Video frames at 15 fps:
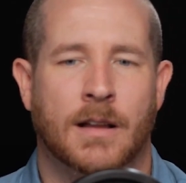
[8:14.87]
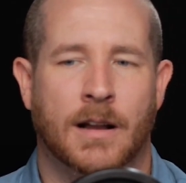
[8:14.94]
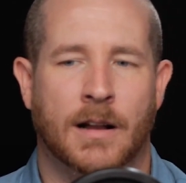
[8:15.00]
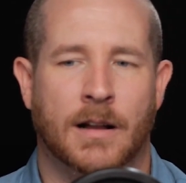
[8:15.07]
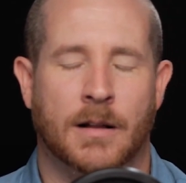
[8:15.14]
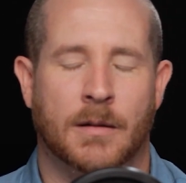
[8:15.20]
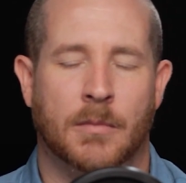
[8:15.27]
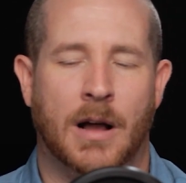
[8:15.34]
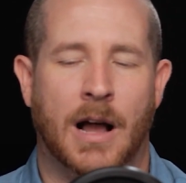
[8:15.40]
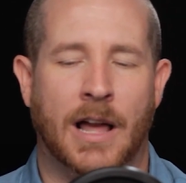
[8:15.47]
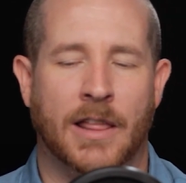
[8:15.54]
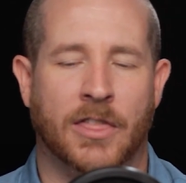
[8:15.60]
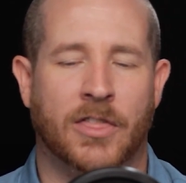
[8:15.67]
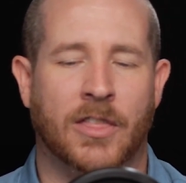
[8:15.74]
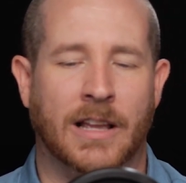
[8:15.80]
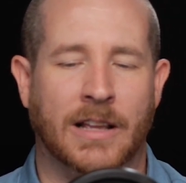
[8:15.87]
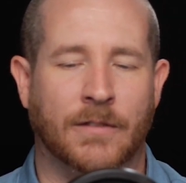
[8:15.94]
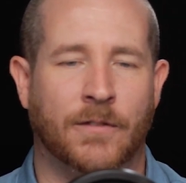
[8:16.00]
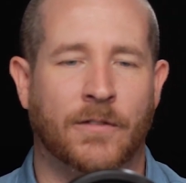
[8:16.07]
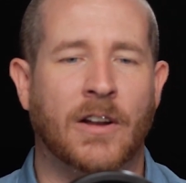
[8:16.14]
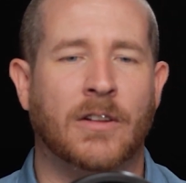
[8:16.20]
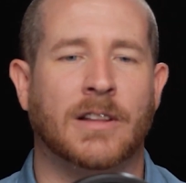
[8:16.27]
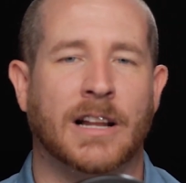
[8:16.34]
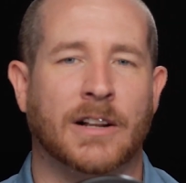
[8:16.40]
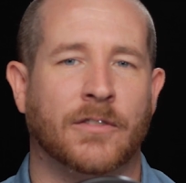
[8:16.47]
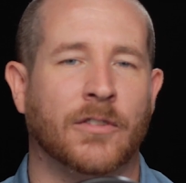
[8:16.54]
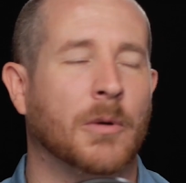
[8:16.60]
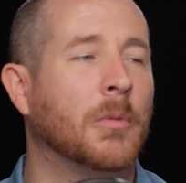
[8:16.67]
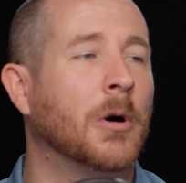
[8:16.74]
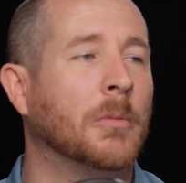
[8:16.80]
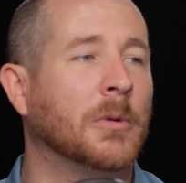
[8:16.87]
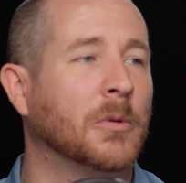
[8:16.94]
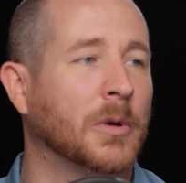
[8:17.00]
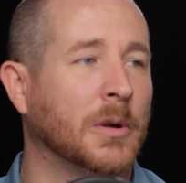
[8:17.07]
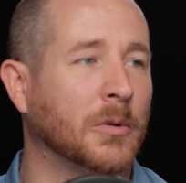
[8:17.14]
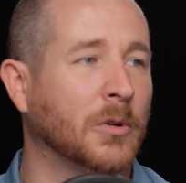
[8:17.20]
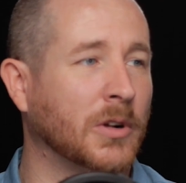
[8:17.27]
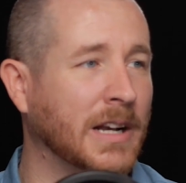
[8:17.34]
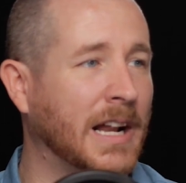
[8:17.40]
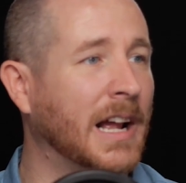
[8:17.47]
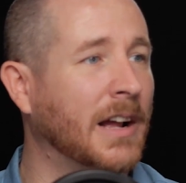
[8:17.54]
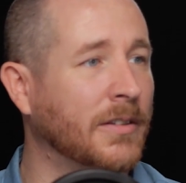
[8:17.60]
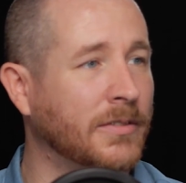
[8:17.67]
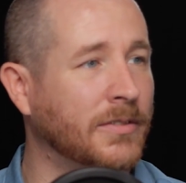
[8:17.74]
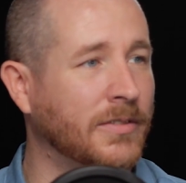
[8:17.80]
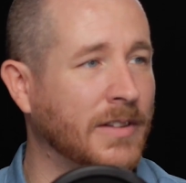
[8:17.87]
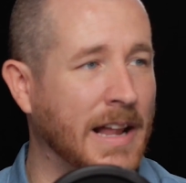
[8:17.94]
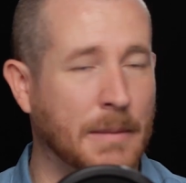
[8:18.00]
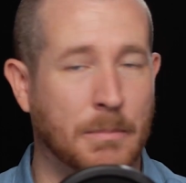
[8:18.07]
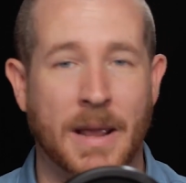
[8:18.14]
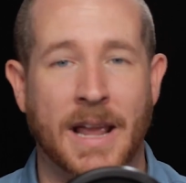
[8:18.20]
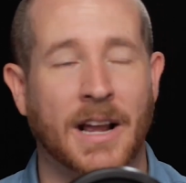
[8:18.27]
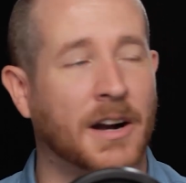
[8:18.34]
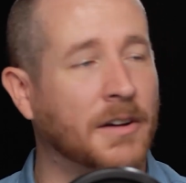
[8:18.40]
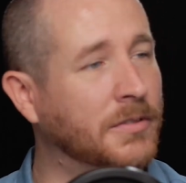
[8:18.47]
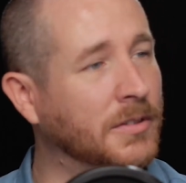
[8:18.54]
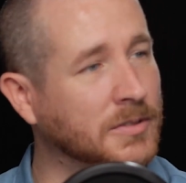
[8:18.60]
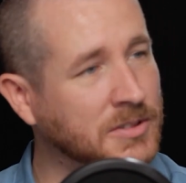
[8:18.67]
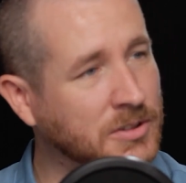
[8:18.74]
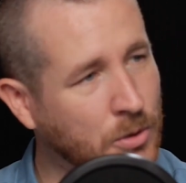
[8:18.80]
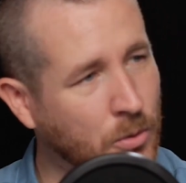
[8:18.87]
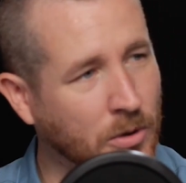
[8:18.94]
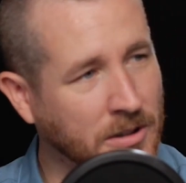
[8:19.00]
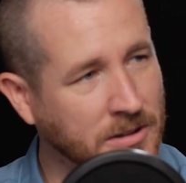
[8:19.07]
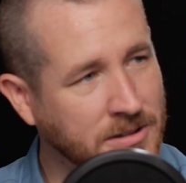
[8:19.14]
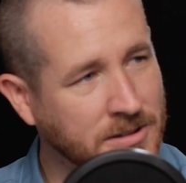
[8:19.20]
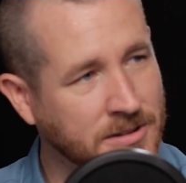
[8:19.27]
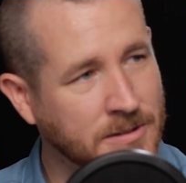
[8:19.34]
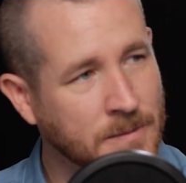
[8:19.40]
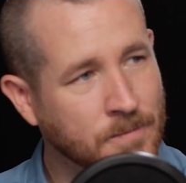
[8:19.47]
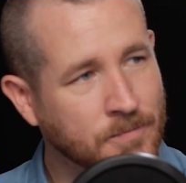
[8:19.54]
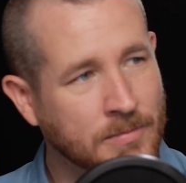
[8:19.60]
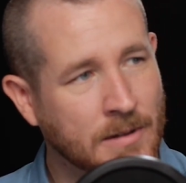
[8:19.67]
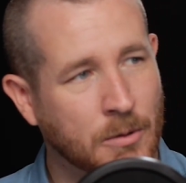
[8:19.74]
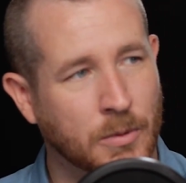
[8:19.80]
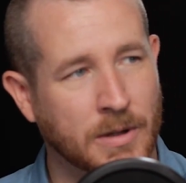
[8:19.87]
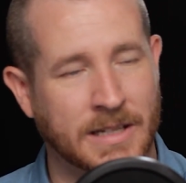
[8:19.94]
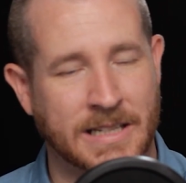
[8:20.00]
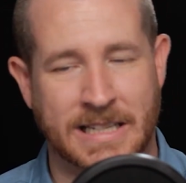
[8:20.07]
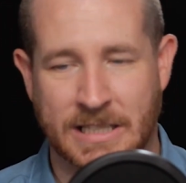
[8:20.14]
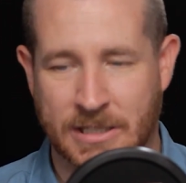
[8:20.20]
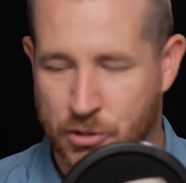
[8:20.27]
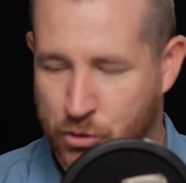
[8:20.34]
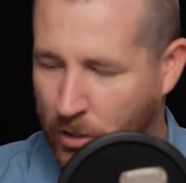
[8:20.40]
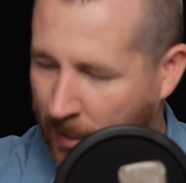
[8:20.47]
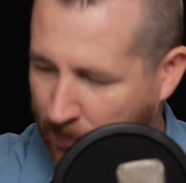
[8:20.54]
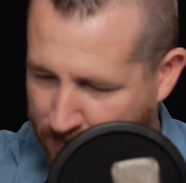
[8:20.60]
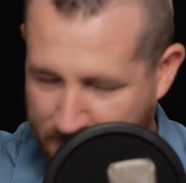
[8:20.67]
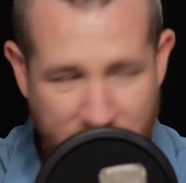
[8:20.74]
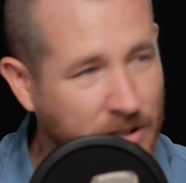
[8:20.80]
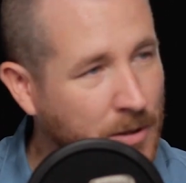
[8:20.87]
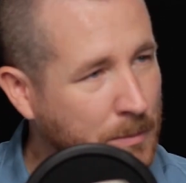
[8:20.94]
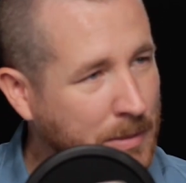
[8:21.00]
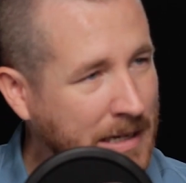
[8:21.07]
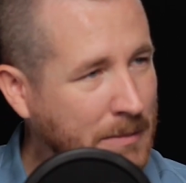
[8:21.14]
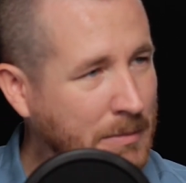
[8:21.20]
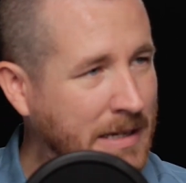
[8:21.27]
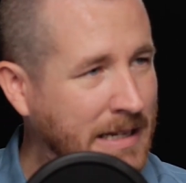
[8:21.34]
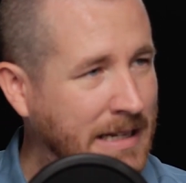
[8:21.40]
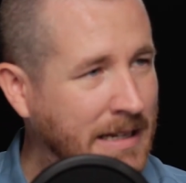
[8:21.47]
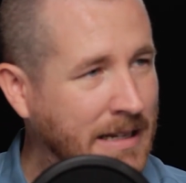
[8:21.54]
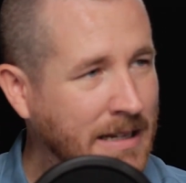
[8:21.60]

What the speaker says: It felt like for a moment we were going to have a payoff of sorts when he drops the BB